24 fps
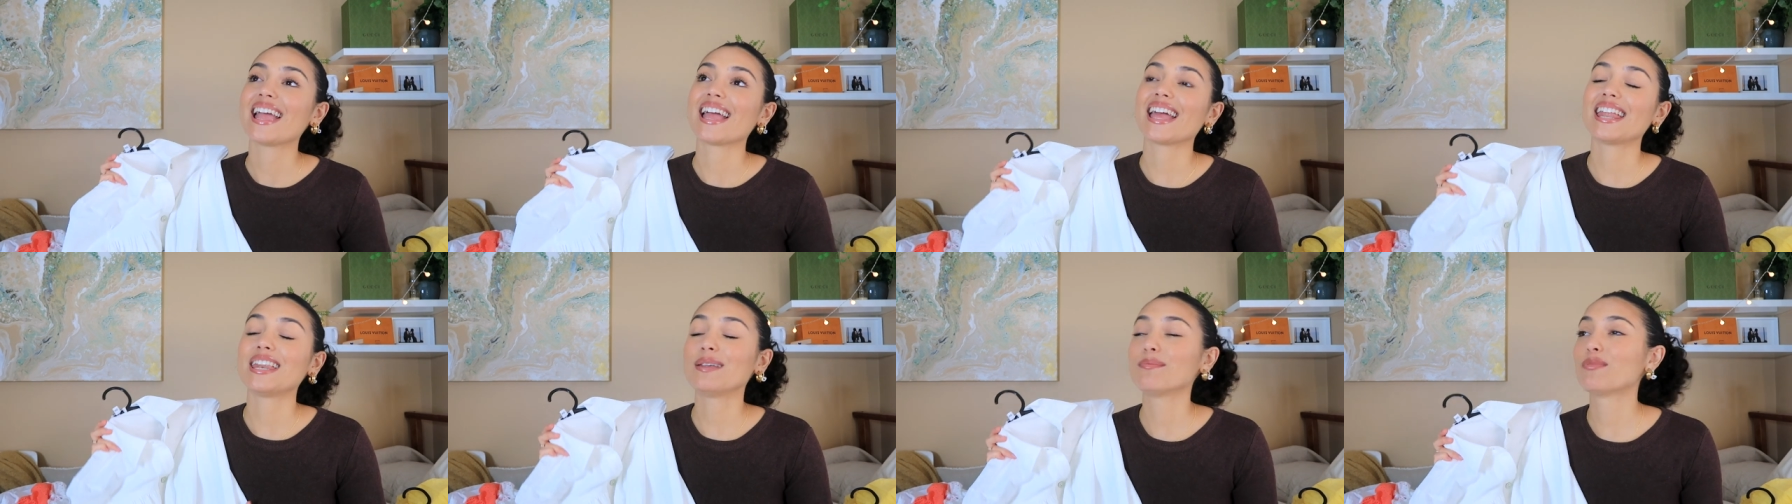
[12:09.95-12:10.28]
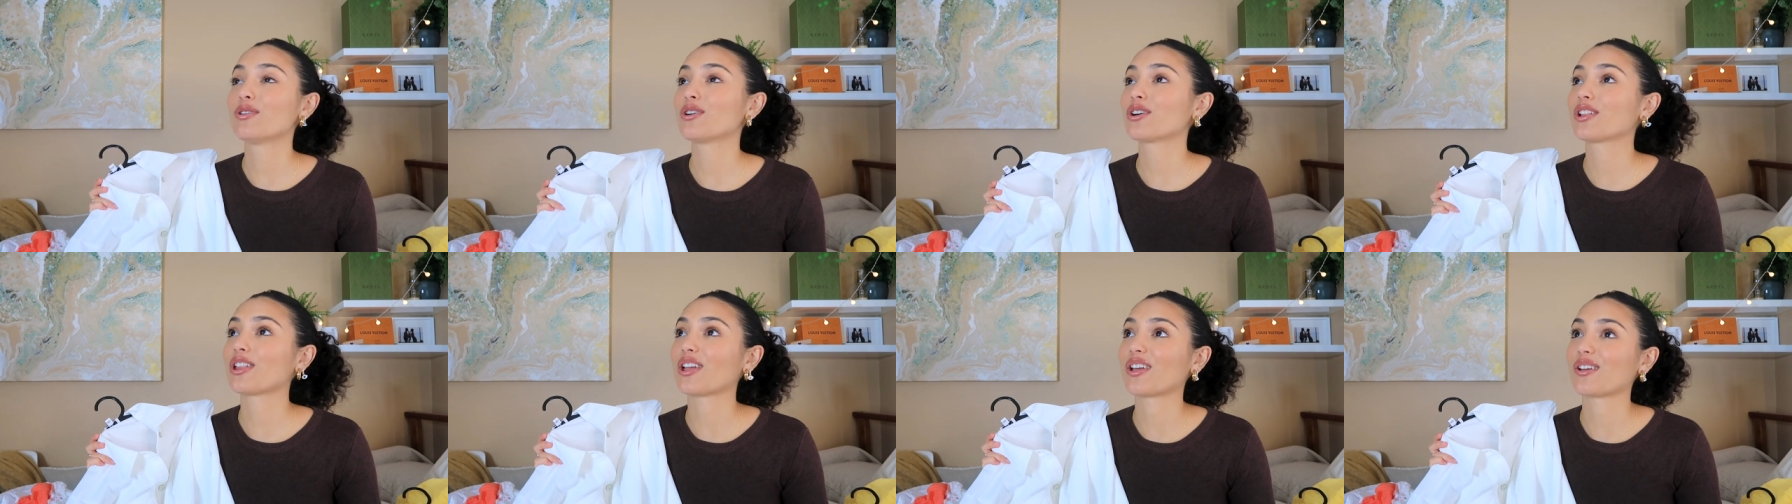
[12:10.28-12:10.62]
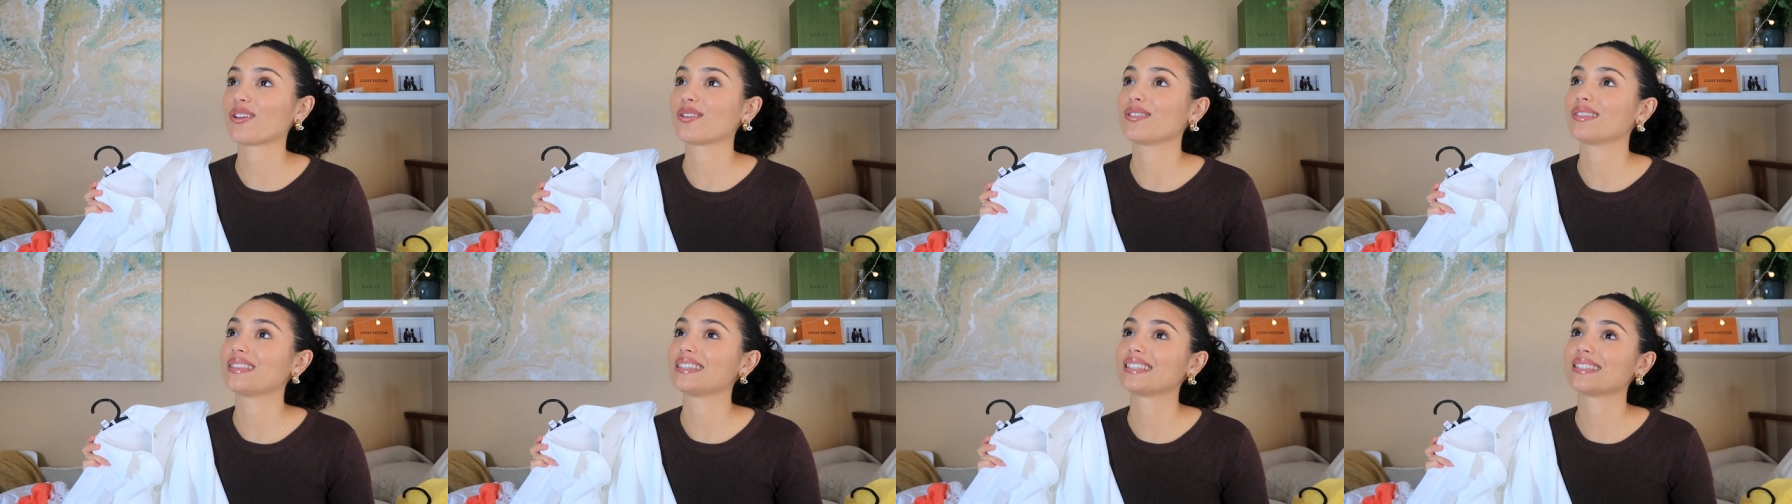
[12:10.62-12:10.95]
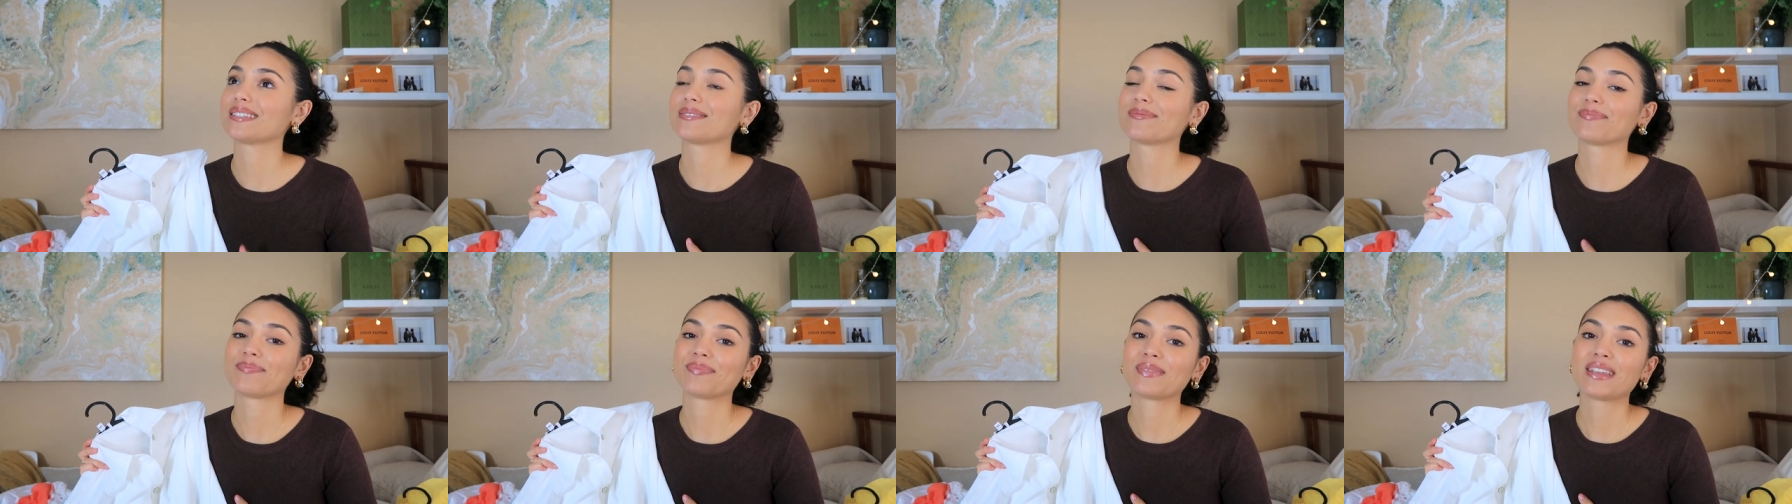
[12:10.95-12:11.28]
any more clothes.
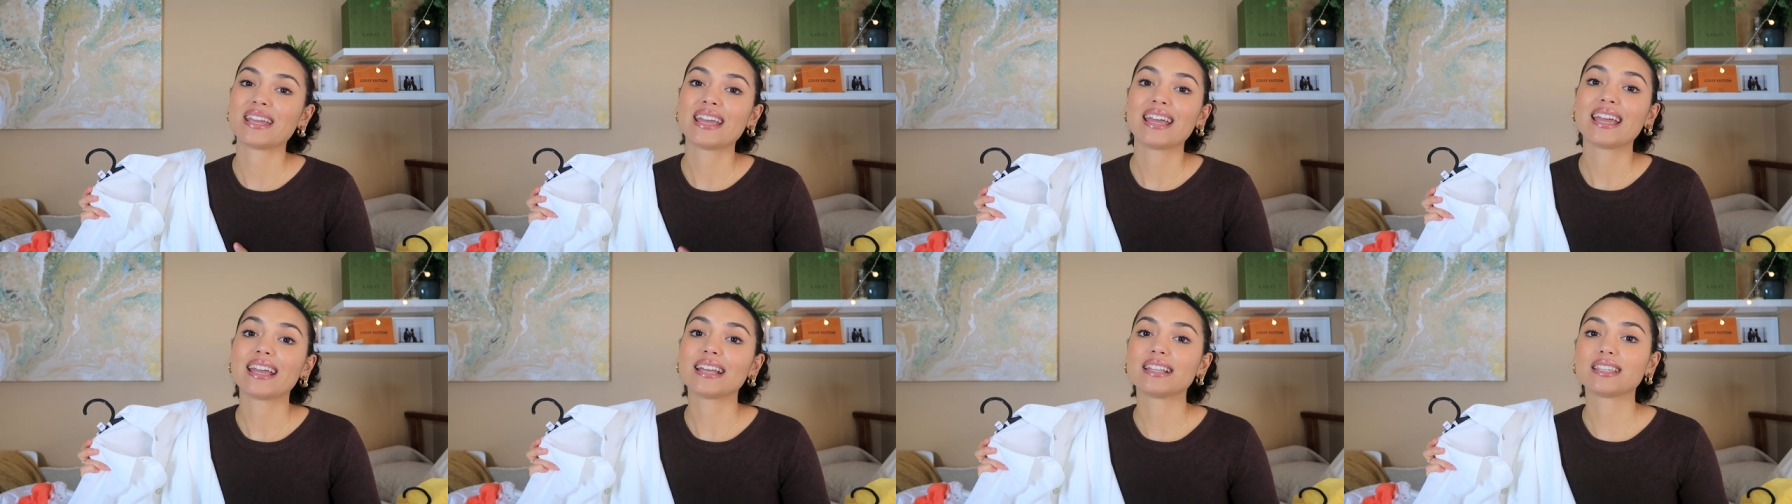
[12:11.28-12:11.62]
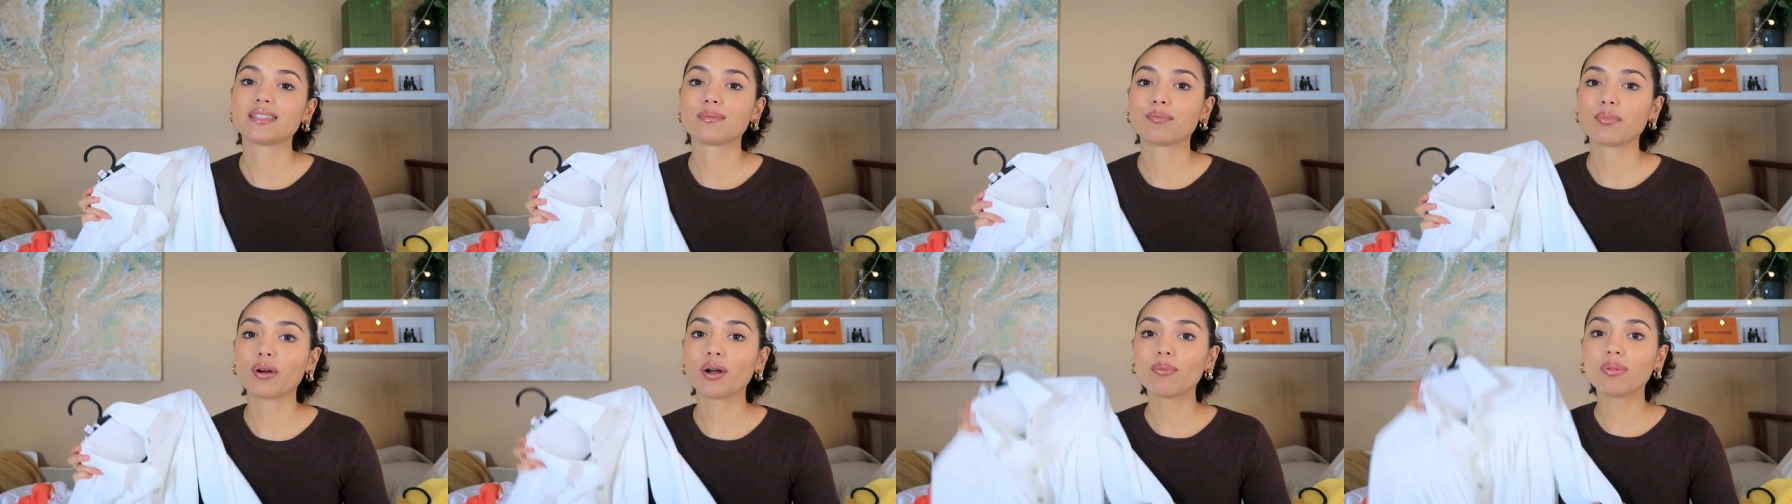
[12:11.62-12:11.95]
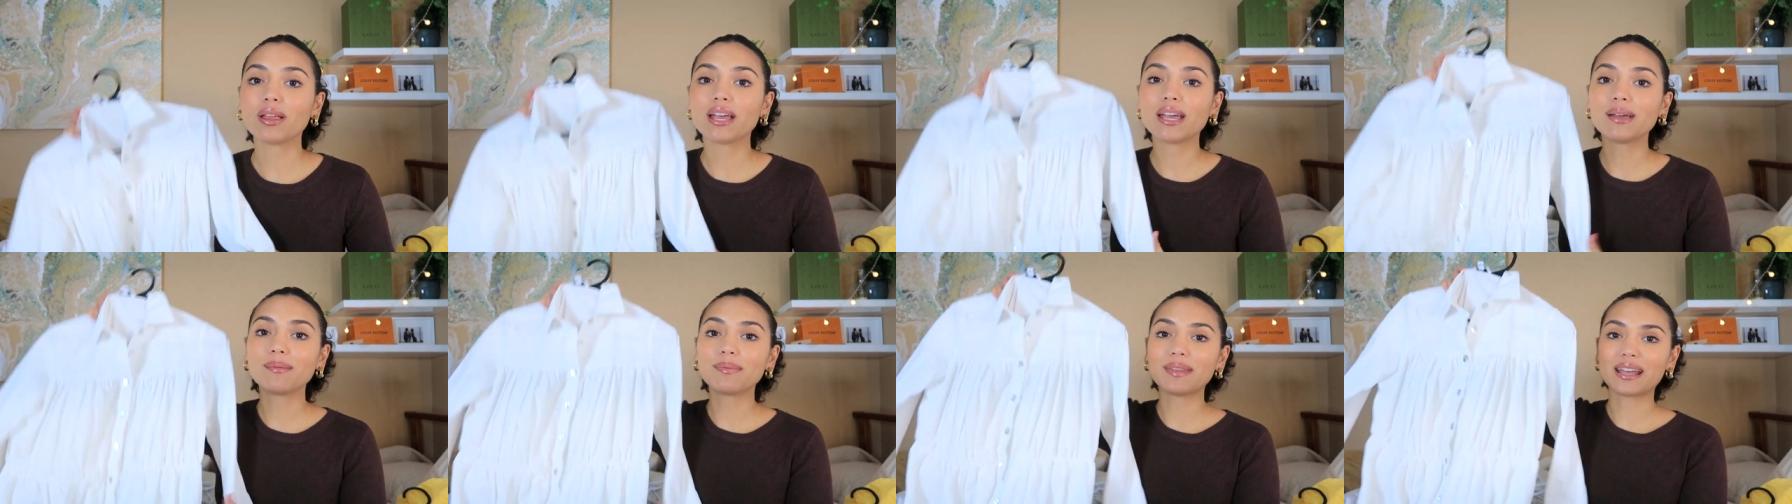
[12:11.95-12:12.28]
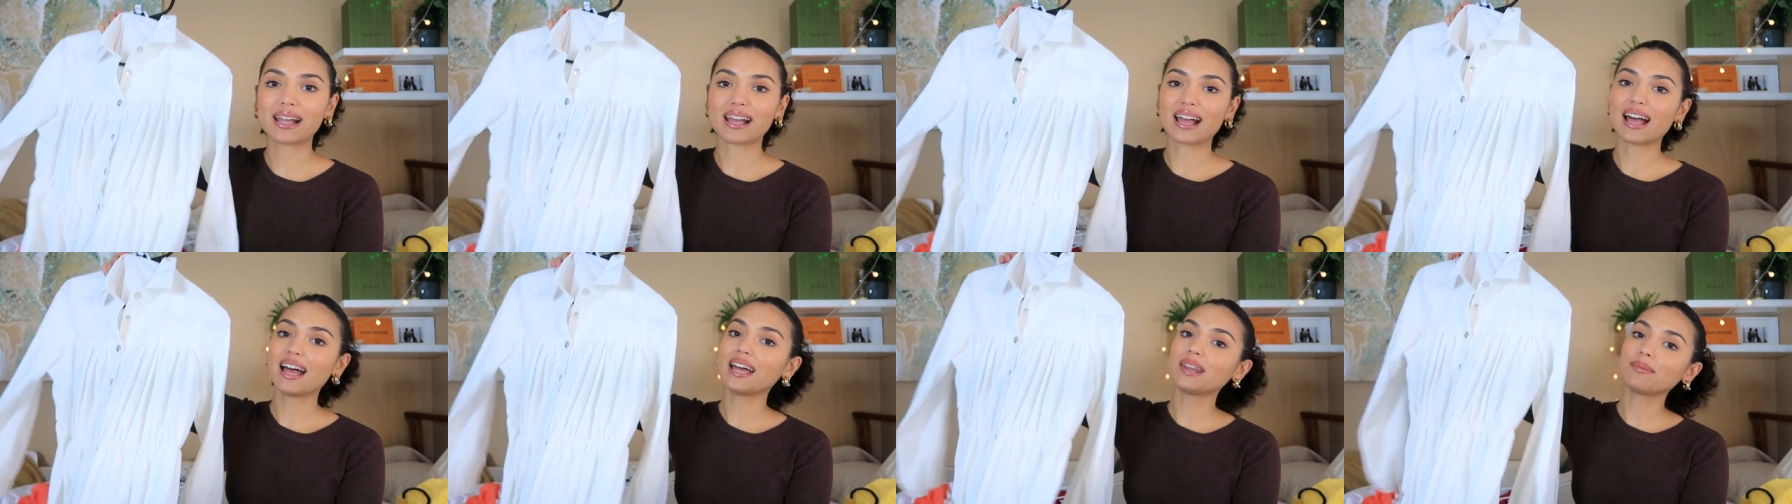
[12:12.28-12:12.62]
It's a problem
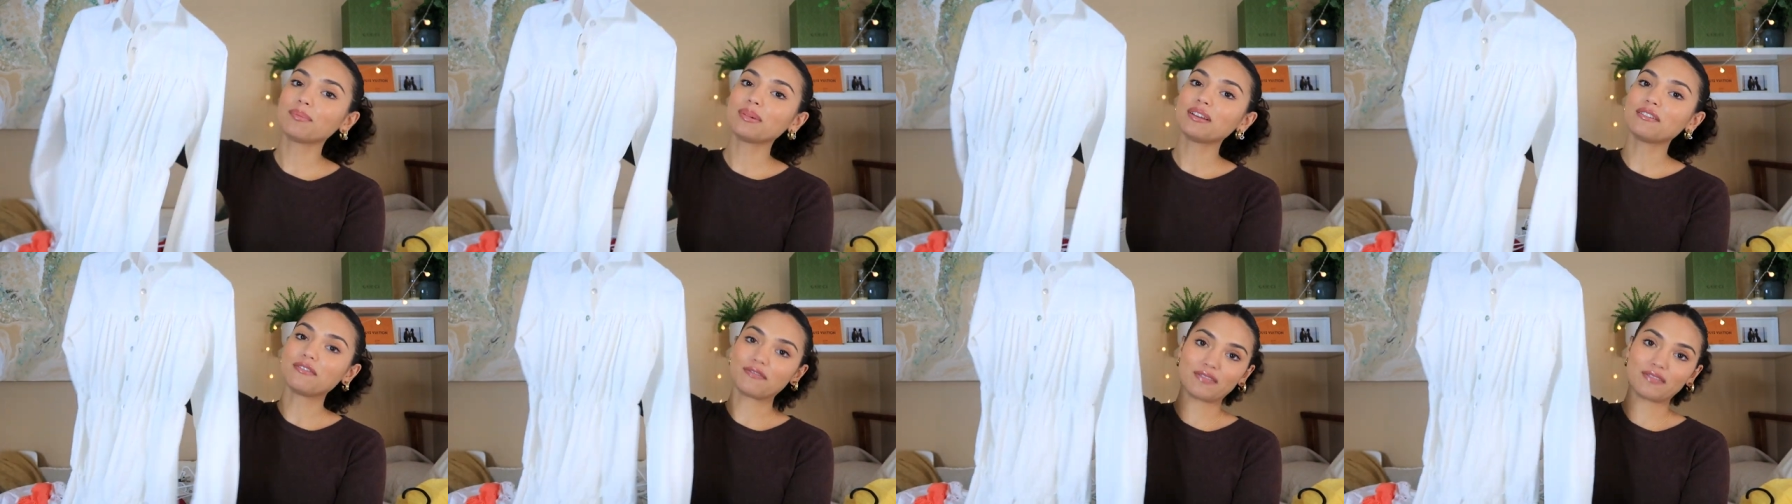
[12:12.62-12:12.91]
that can't be